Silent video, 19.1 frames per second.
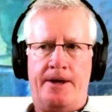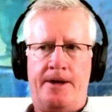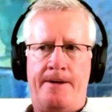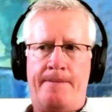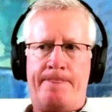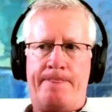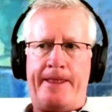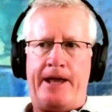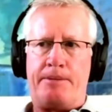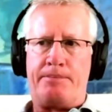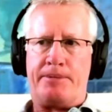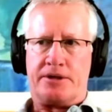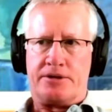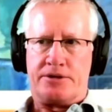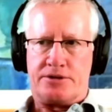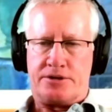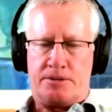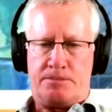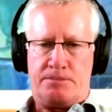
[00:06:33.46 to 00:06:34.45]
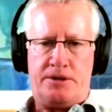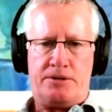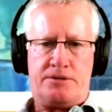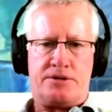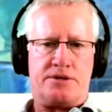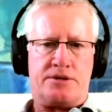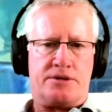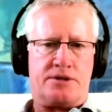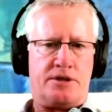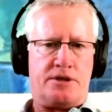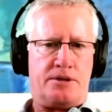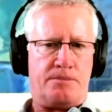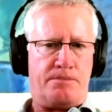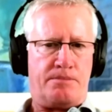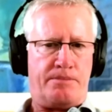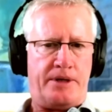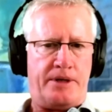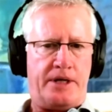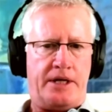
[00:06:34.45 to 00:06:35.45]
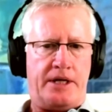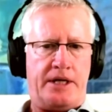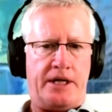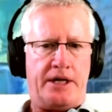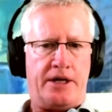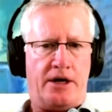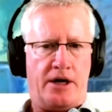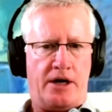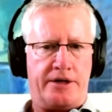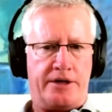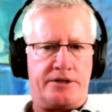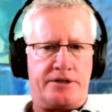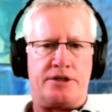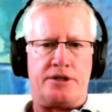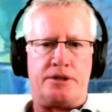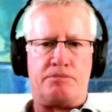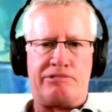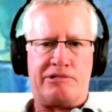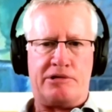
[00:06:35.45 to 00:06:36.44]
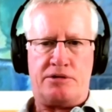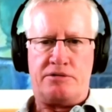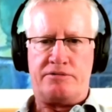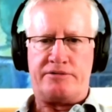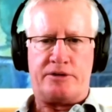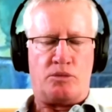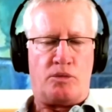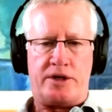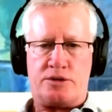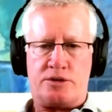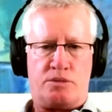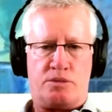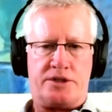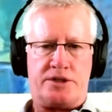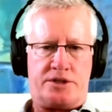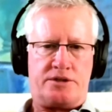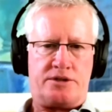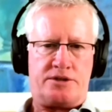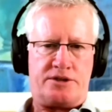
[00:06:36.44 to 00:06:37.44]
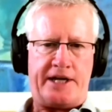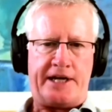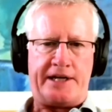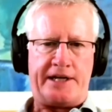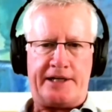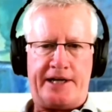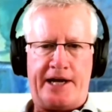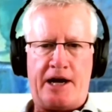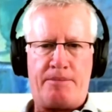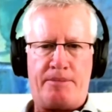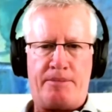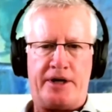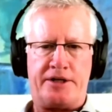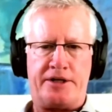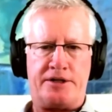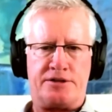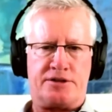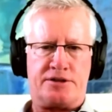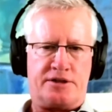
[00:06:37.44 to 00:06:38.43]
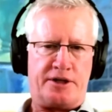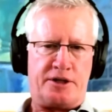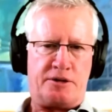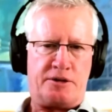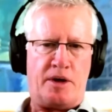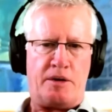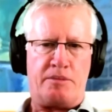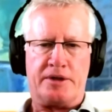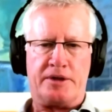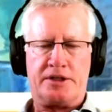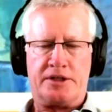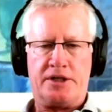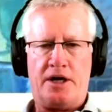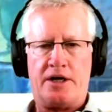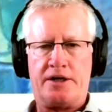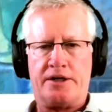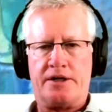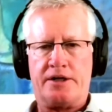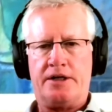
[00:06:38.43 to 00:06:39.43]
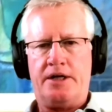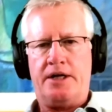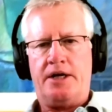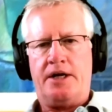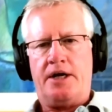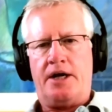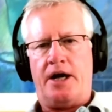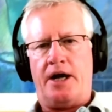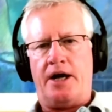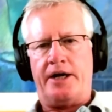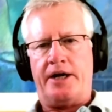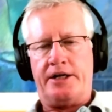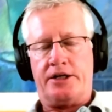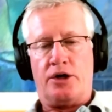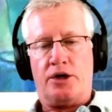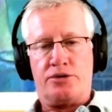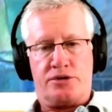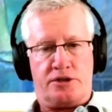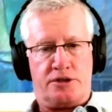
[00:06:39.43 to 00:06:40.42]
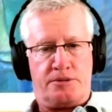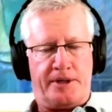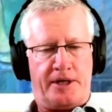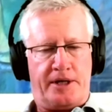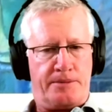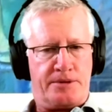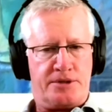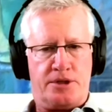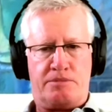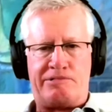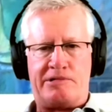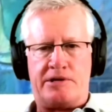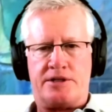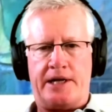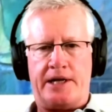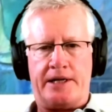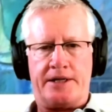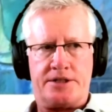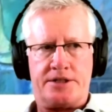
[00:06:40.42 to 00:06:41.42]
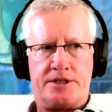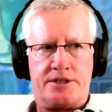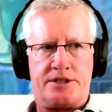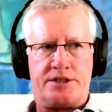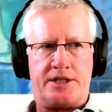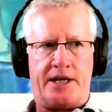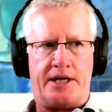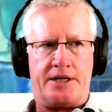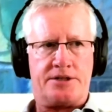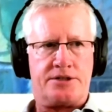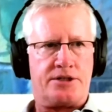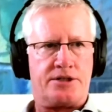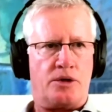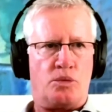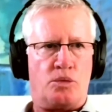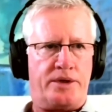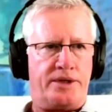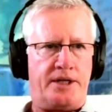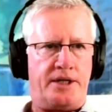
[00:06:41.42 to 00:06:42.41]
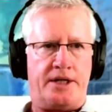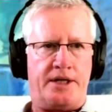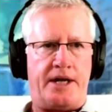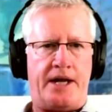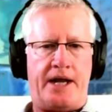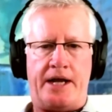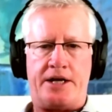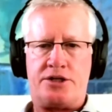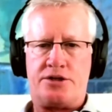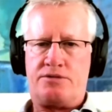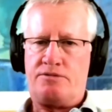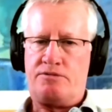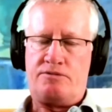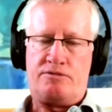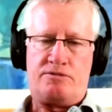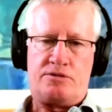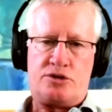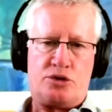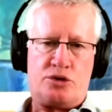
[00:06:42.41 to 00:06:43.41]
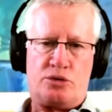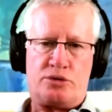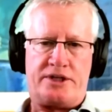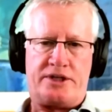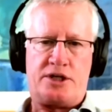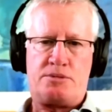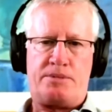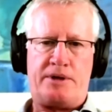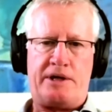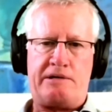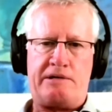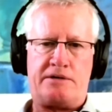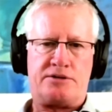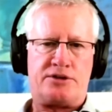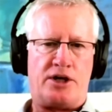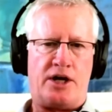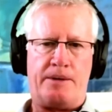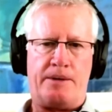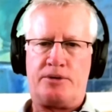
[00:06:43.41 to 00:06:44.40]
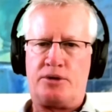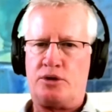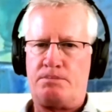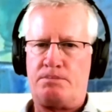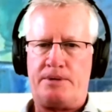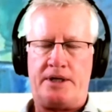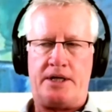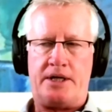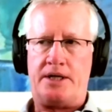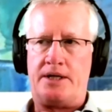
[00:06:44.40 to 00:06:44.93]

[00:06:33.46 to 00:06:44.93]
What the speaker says: And because computers can be enhanced and improved in ways which, sadly, our minds at the moment can't, it goes on to become a superintelligence. And so within a shortish period of time, could be